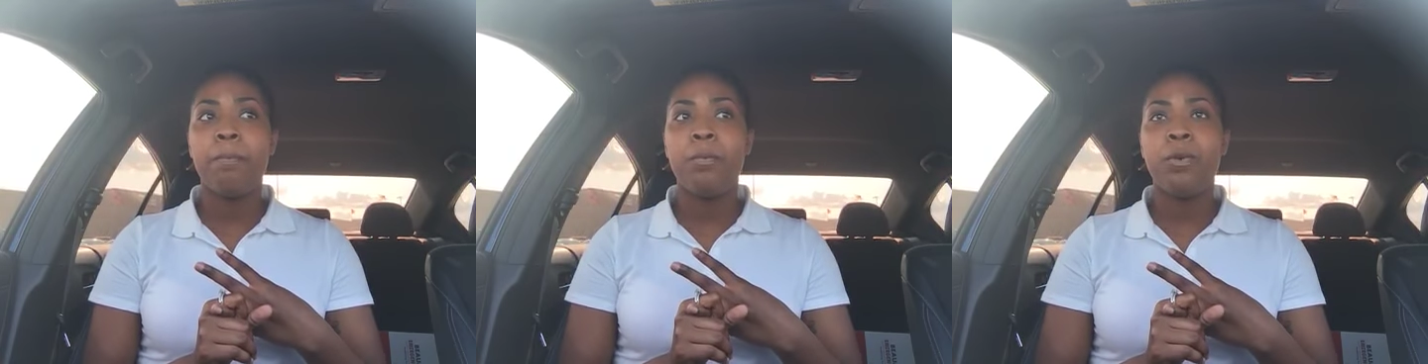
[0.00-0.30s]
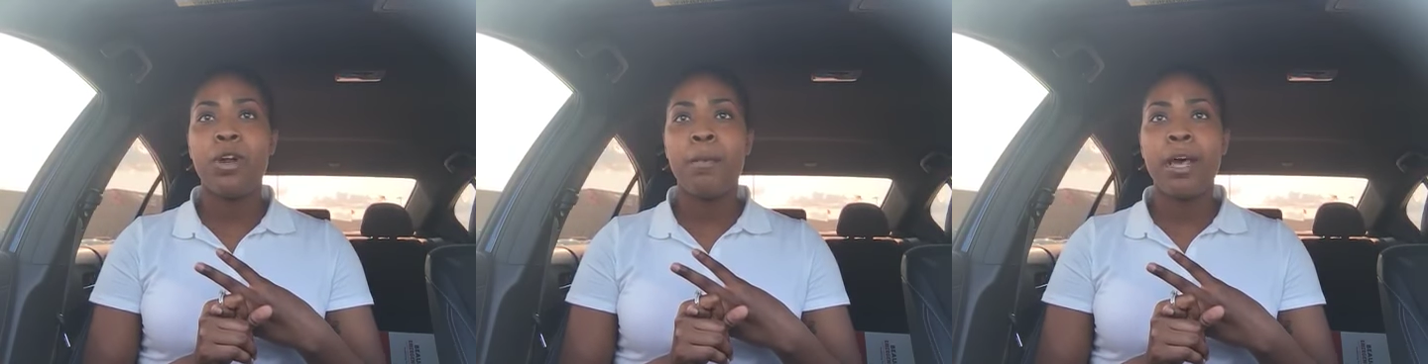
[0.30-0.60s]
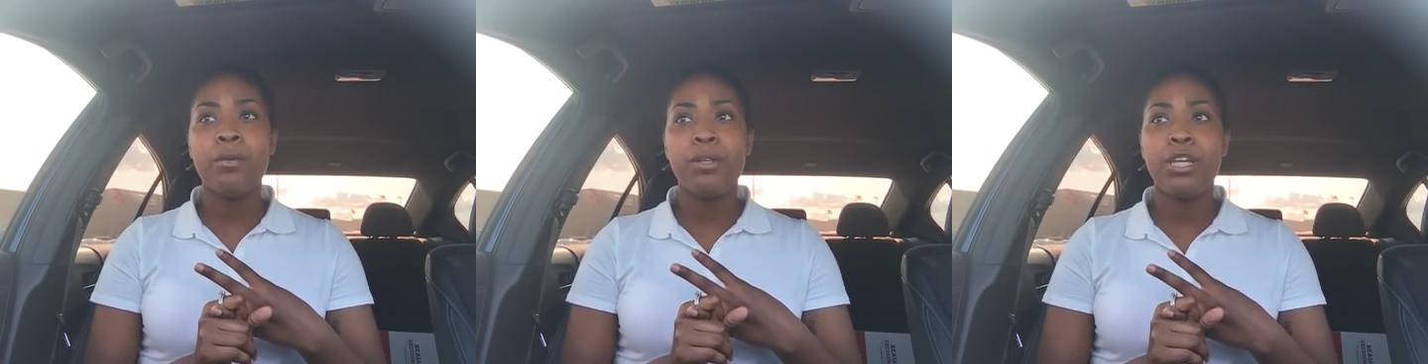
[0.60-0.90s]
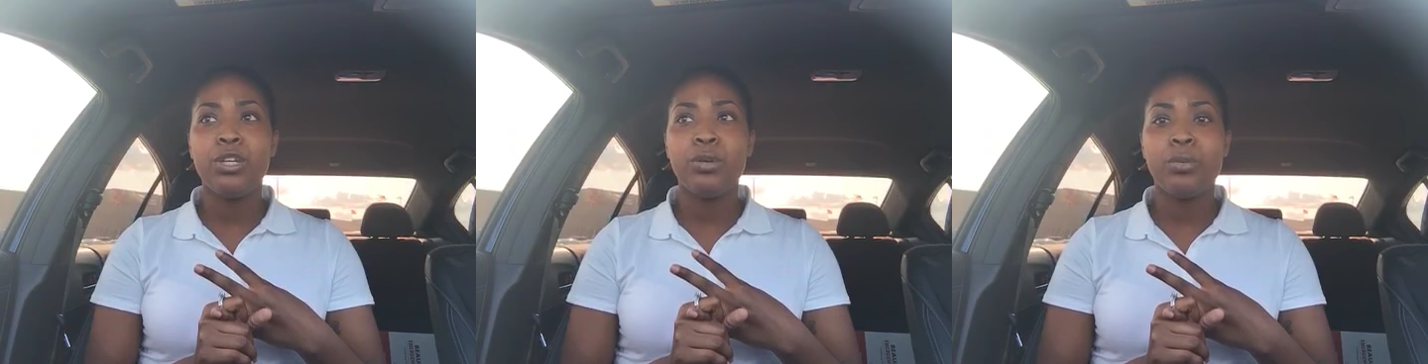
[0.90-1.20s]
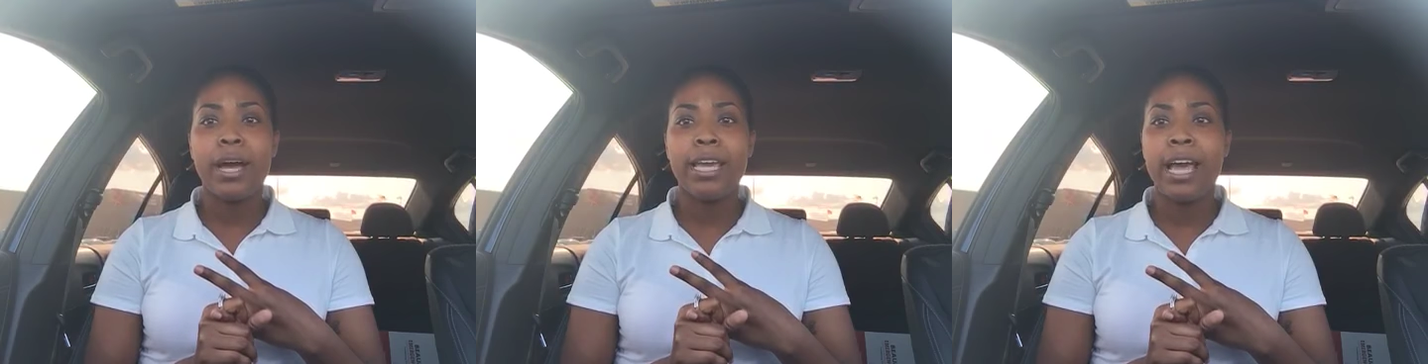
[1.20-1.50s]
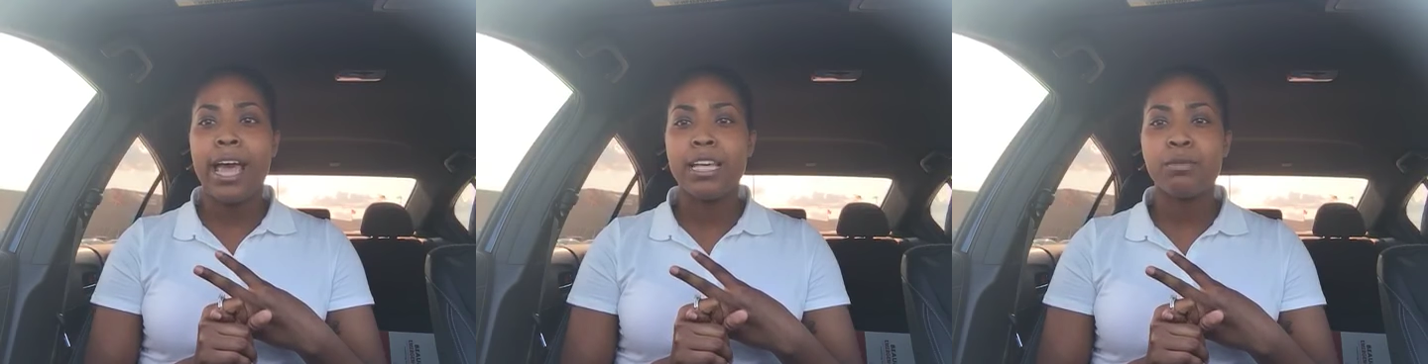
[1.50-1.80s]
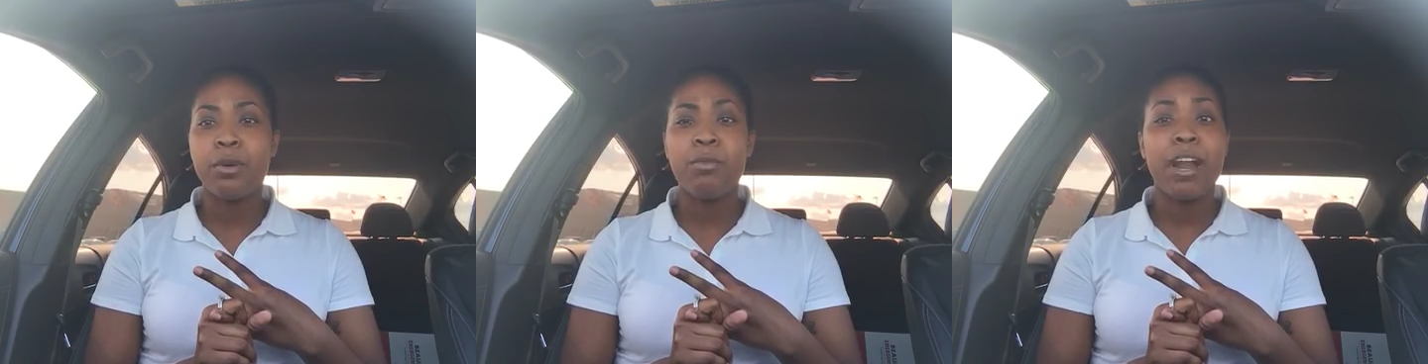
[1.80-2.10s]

Well, nobody really knew why he got asmo'd,